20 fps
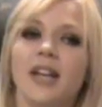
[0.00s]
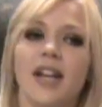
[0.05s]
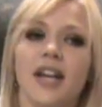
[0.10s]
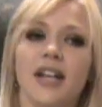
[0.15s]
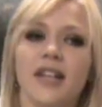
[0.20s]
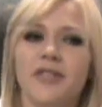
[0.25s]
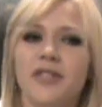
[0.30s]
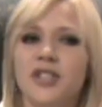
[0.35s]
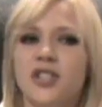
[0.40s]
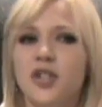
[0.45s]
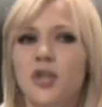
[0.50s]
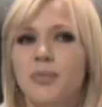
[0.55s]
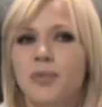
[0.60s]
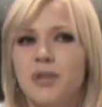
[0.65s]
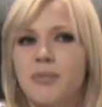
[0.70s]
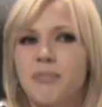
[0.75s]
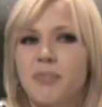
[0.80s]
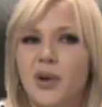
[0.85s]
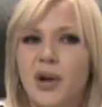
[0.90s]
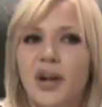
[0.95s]
and it was
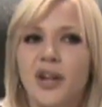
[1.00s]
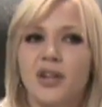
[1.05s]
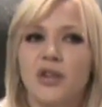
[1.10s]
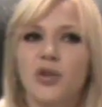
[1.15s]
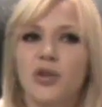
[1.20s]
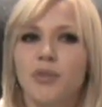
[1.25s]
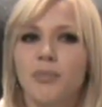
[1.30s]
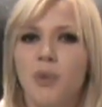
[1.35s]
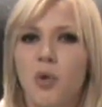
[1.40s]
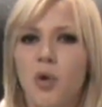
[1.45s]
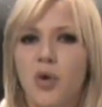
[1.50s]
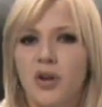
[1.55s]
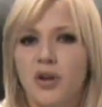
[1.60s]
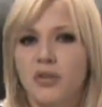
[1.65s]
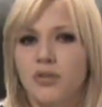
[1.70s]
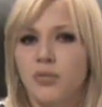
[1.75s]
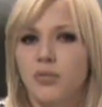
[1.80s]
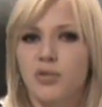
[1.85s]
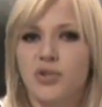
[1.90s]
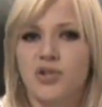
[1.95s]
something brand new in porn,
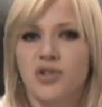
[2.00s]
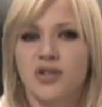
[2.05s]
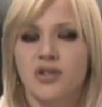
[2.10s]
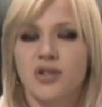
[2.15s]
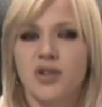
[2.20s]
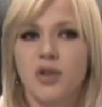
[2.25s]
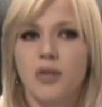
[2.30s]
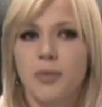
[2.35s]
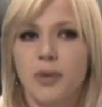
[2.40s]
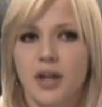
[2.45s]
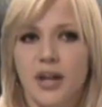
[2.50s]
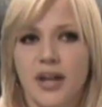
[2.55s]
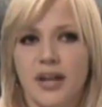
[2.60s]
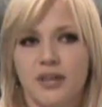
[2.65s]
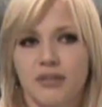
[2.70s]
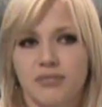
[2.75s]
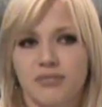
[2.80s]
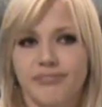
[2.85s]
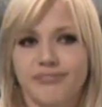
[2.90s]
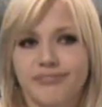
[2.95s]
which is no, but like,
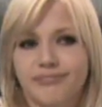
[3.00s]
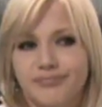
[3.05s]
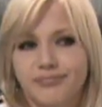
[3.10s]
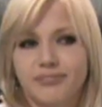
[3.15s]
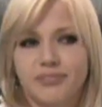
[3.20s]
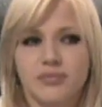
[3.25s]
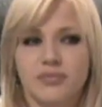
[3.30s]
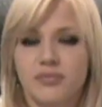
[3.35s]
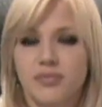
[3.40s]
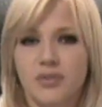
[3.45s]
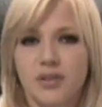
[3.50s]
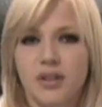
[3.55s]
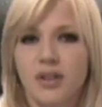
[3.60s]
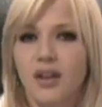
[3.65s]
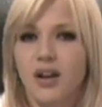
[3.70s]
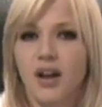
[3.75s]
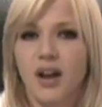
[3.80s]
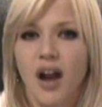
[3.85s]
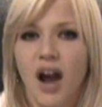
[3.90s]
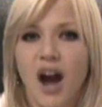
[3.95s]

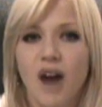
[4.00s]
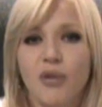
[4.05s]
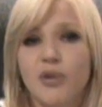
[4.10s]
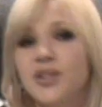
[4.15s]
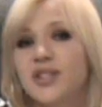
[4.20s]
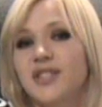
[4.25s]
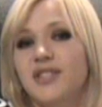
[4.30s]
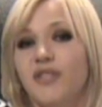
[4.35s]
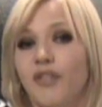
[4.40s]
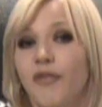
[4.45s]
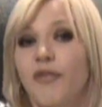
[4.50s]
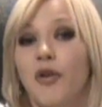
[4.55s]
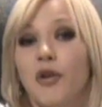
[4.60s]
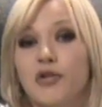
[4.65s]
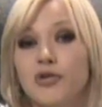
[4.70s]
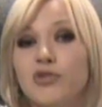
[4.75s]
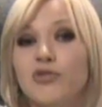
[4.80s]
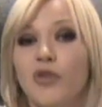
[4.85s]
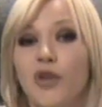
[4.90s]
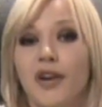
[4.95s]
I was the
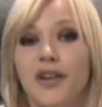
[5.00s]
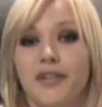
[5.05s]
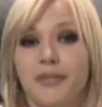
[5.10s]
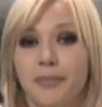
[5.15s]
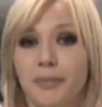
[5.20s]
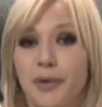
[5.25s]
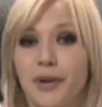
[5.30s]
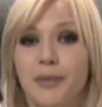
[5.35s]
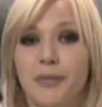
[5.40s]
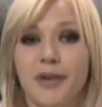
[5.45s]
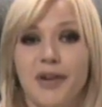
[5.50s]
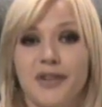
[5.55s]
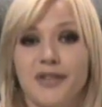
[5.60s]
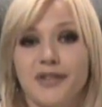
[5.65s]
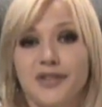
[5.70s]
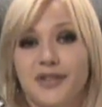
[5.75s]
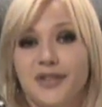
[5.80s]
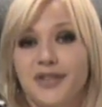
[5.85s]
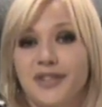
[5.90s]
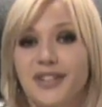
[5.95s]
first one, pretty much.
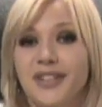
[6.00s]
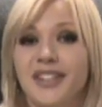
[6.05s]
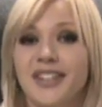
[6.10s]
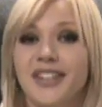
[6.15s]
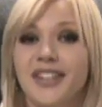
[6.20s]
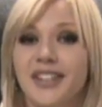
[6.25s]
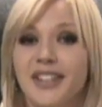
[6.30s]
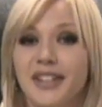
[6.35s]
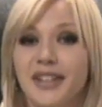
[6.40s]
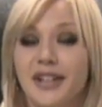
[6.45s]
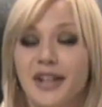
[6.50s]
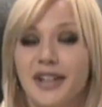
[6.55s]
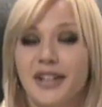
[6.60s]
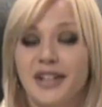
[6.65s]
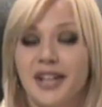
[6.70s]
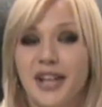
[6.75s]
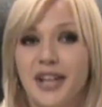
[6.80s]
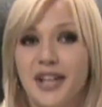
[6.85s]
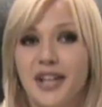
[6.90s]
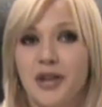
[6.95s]

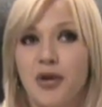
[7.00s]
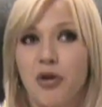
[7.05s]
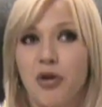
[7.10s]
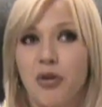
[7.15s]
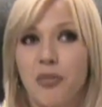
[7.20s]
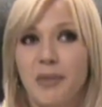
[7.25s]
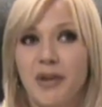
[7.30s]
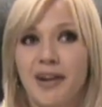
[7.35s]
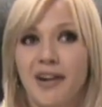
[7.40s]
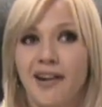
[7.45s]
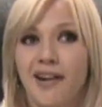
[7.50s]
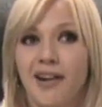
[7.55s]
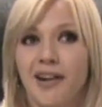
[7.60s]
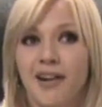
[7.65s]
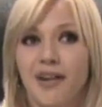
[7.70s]
They call me a,